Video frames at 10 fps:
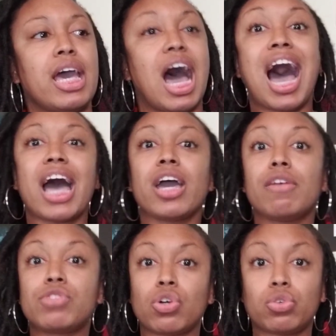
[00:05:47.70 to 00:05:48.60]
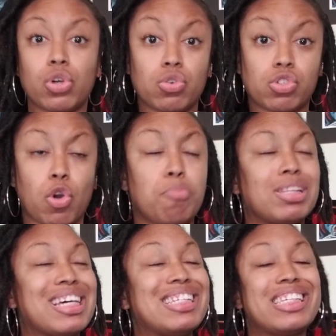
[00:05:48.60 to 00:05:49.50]
I have told Oso
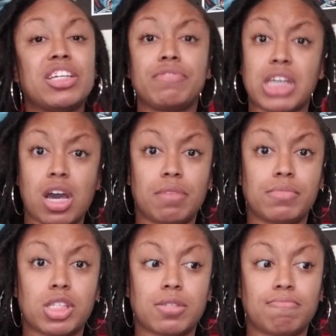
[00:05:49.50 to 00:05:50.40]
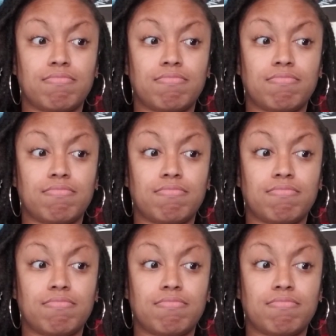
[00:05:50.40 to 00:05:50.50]
plenty of times,